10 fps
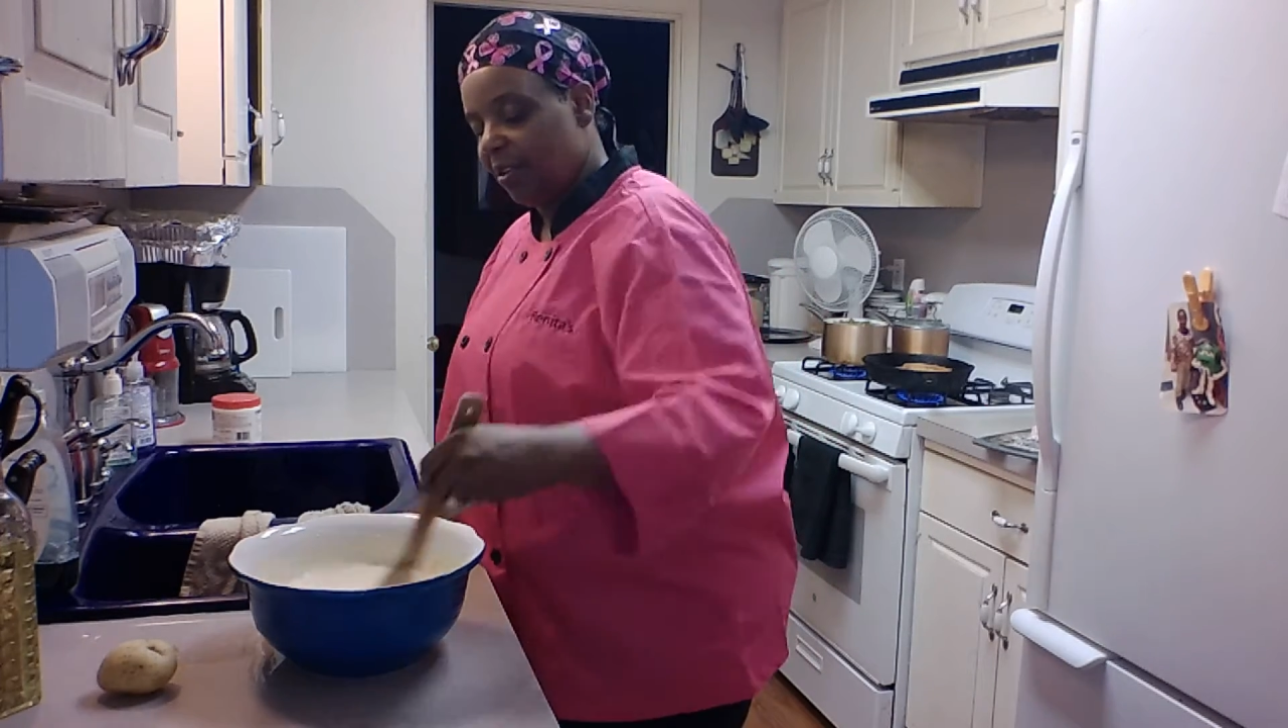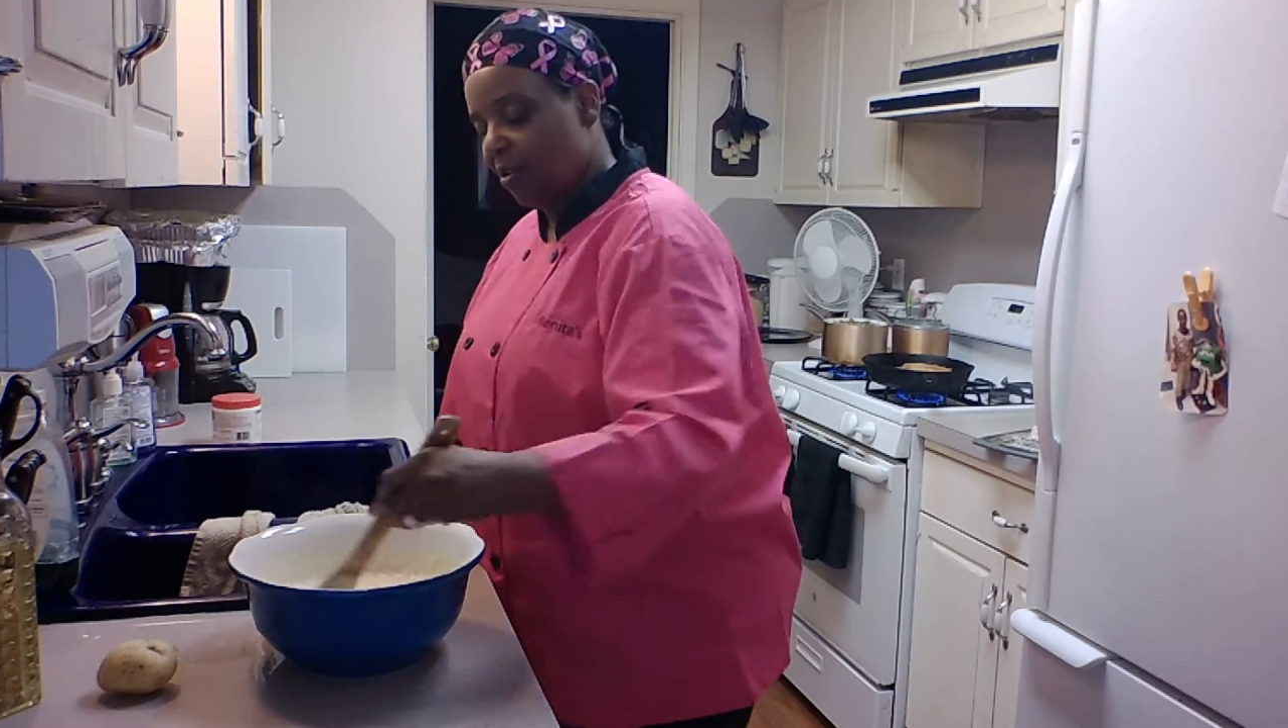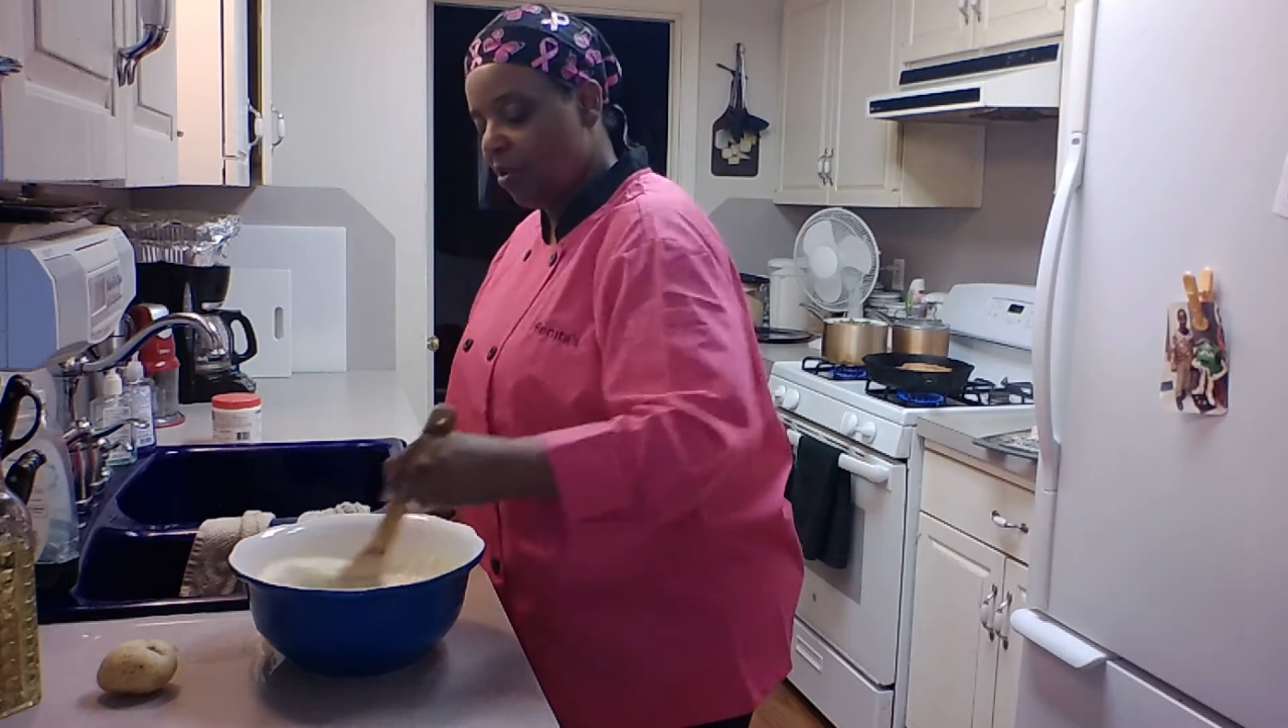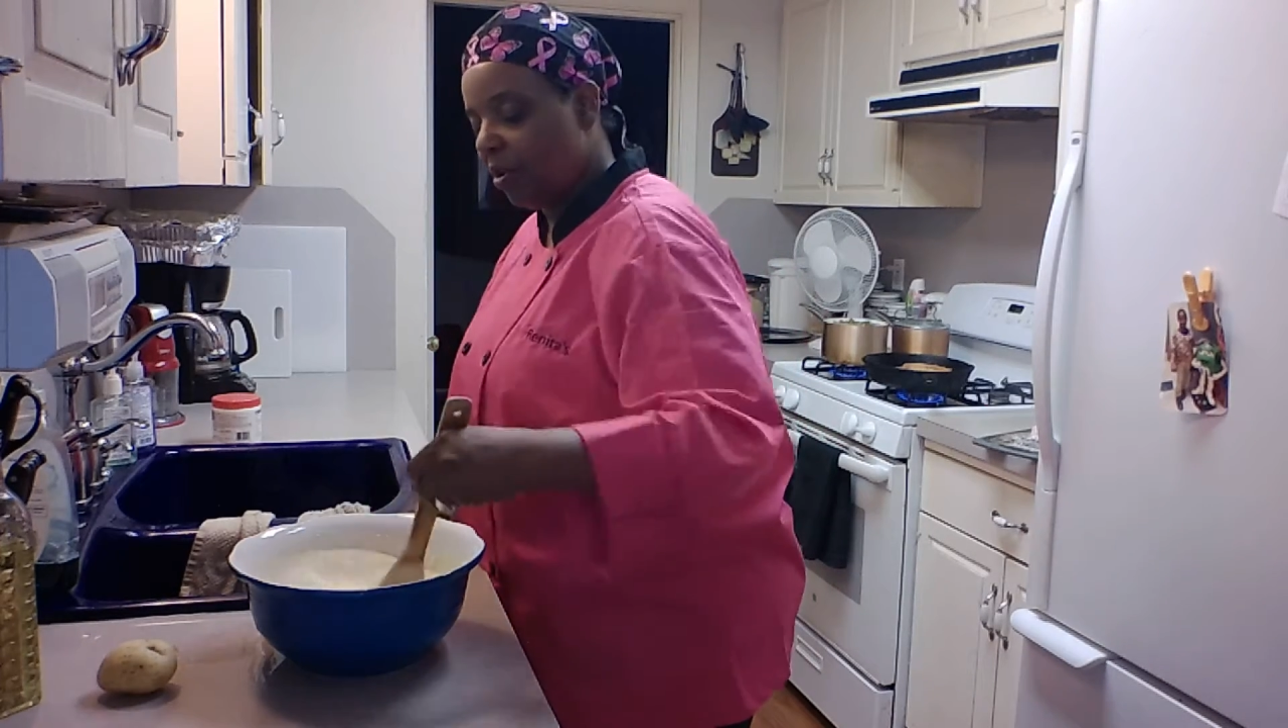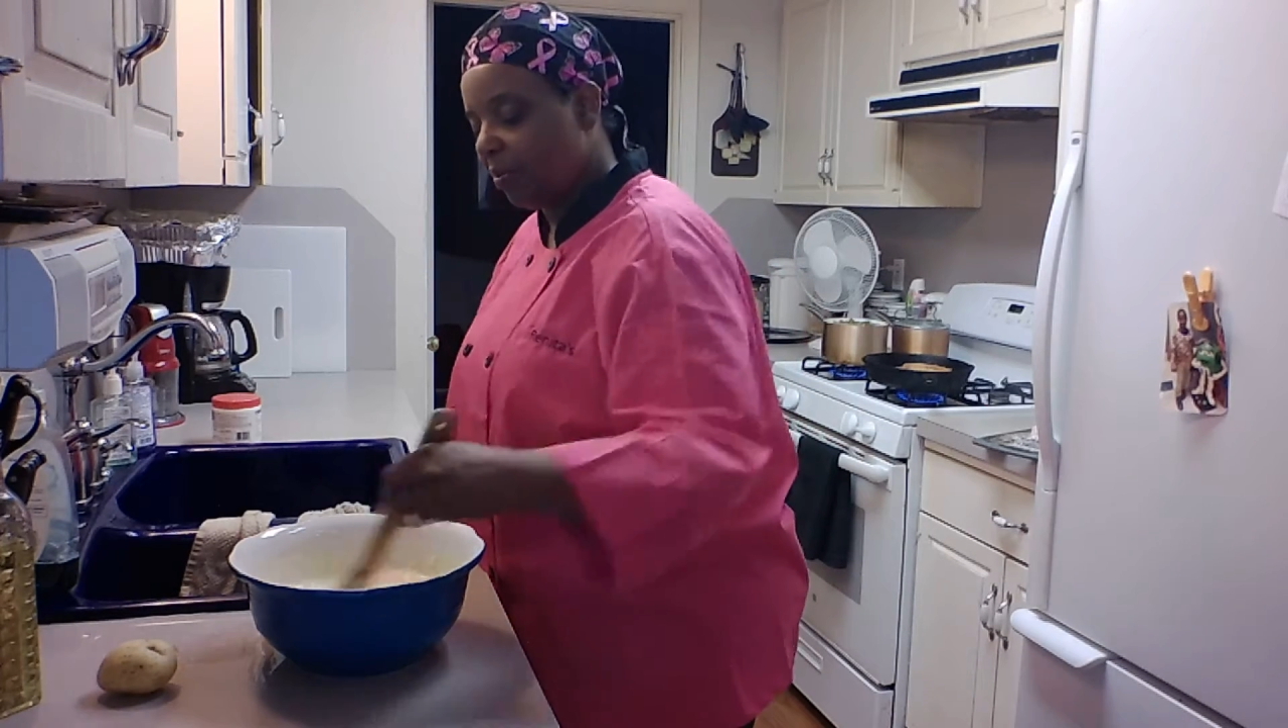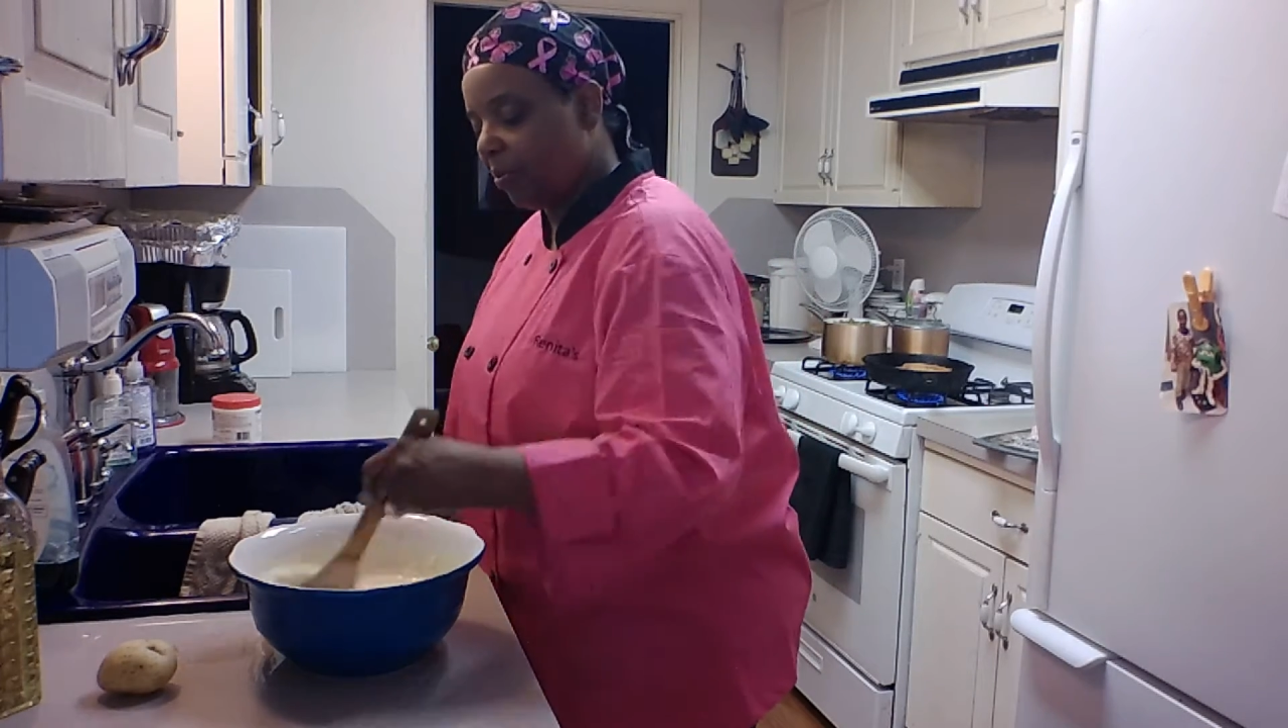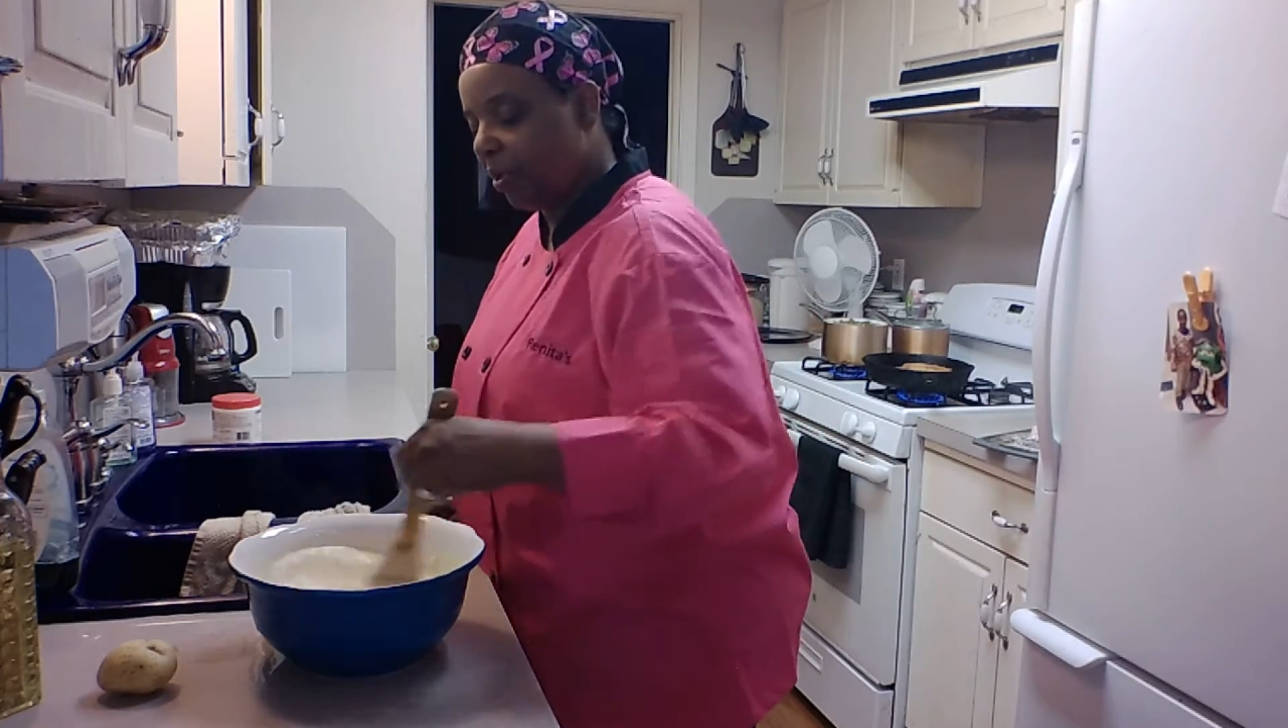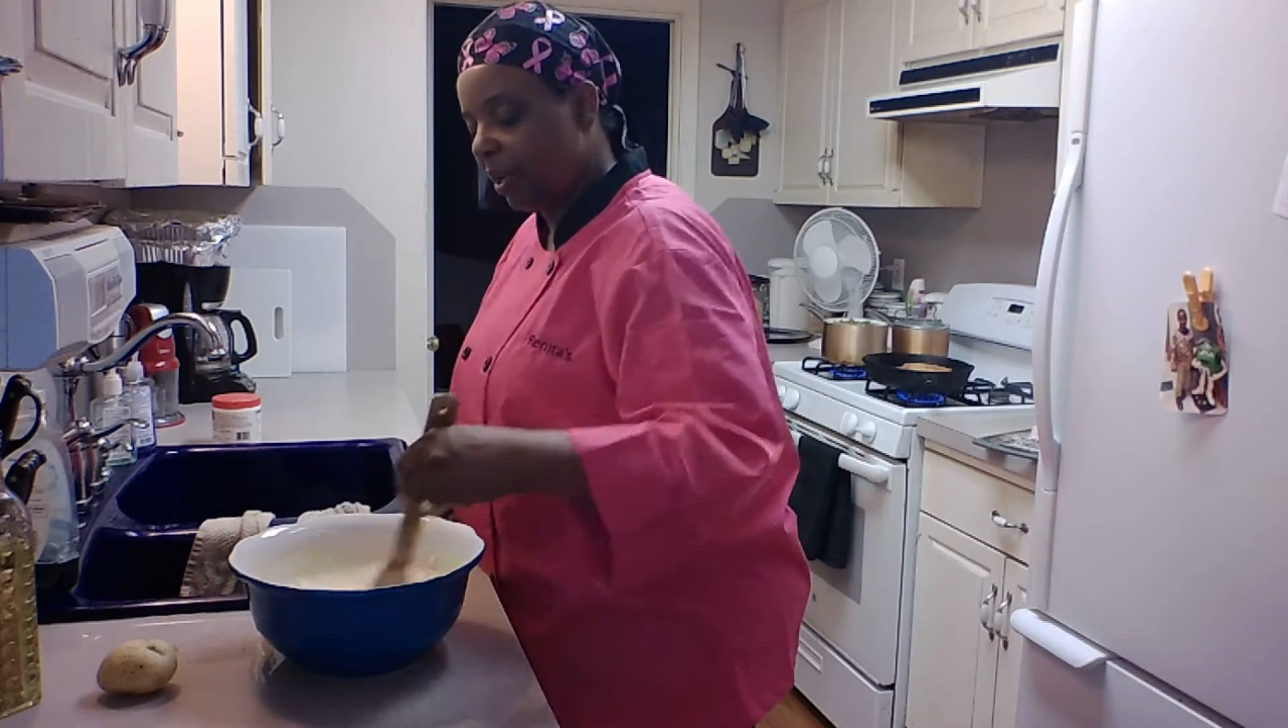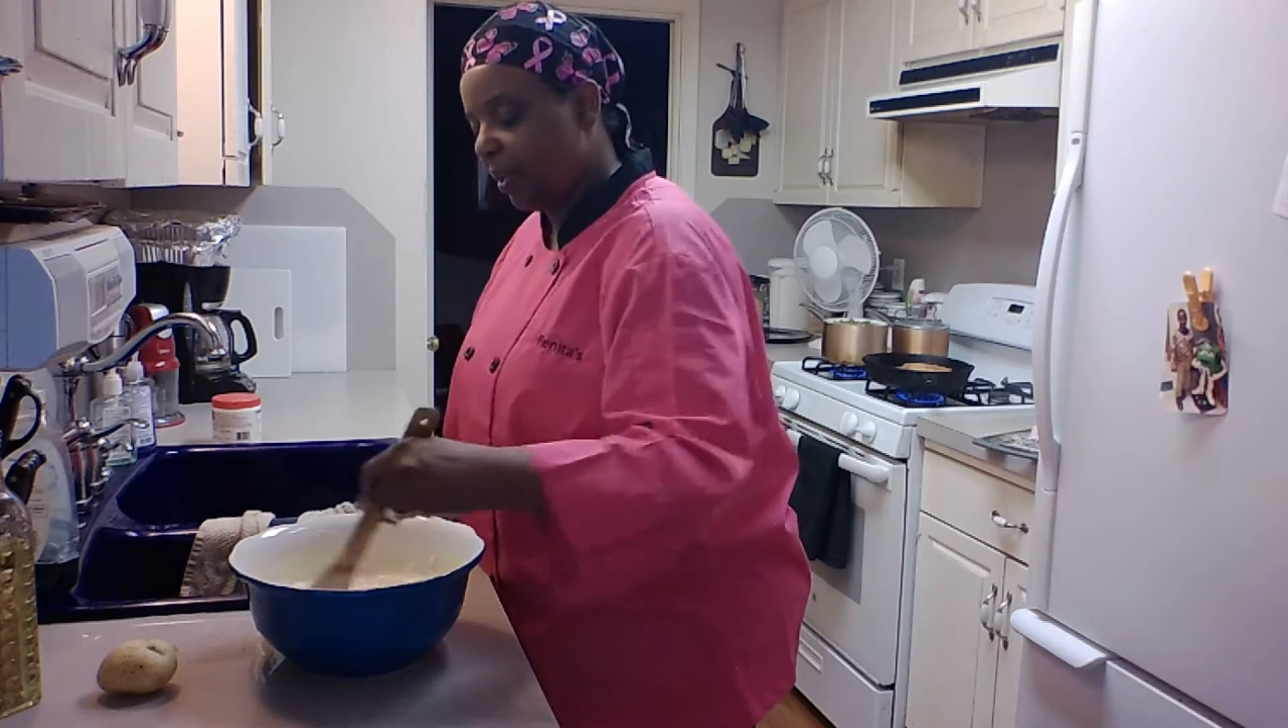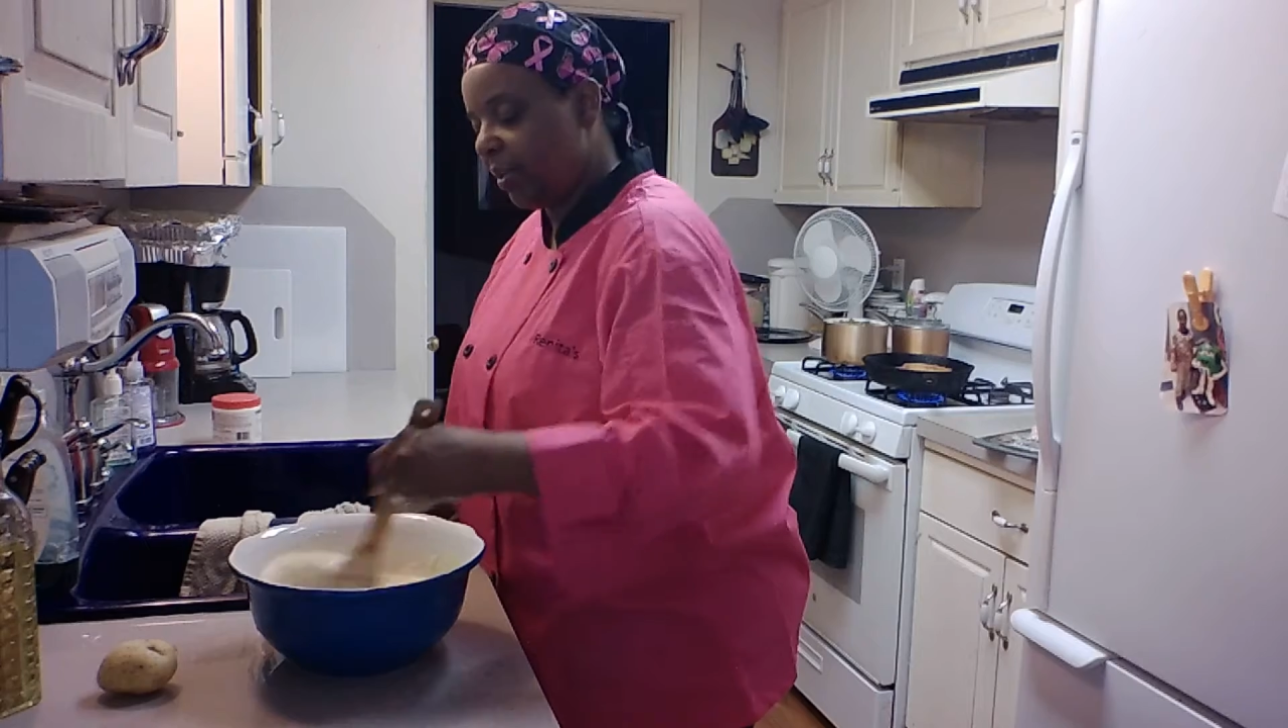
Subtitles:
cornbread